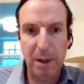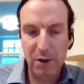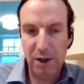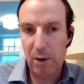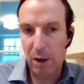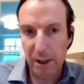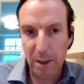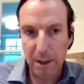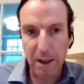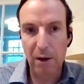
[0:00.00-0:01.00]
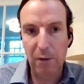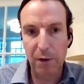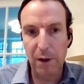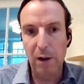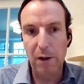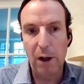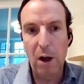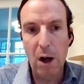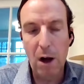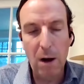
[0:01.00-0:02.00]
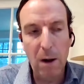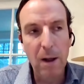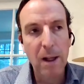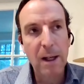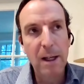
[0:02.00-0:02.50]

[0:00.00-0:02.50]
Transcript: but in general, I'm going to be there for the, the long haul.